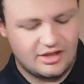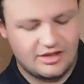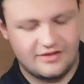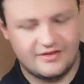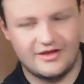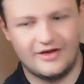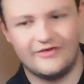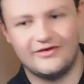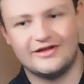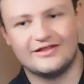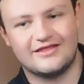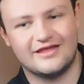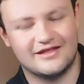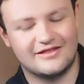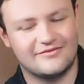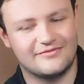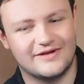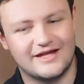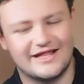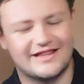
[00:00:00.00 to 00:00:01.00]
So
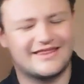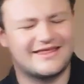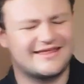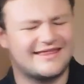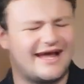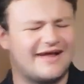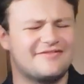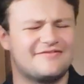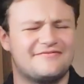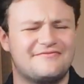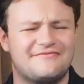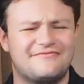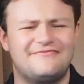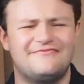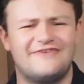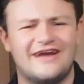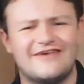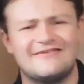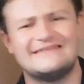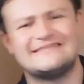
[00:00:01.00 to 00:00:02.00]
it sounds
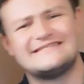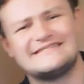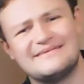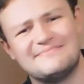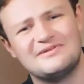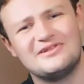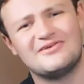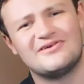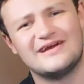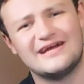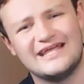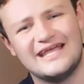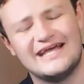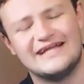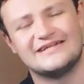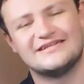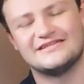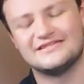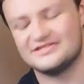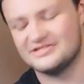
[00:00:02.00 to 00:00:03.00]
very similar
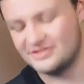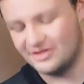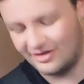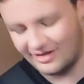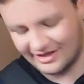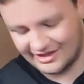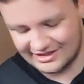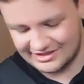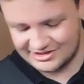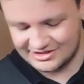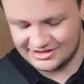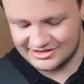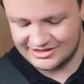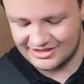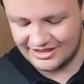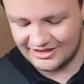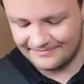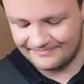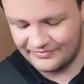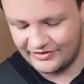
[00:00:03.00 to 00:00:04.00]
again to the stock. It's just
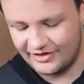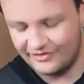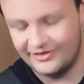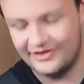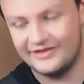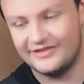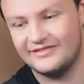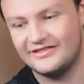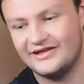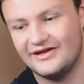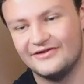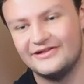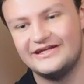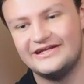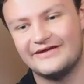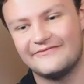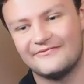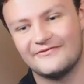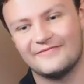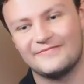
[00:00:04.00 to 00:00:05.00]
like the only
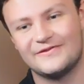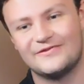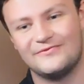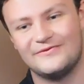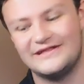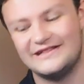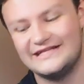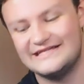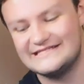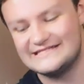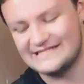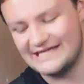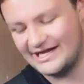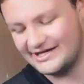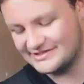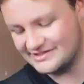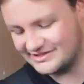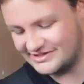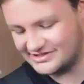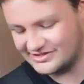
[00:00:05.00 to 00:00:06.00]
difference between these
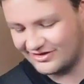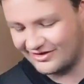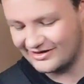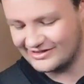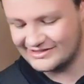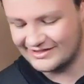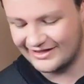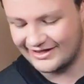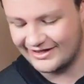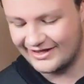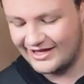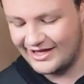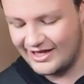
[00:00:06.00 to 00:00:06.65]
sounds and the stock is like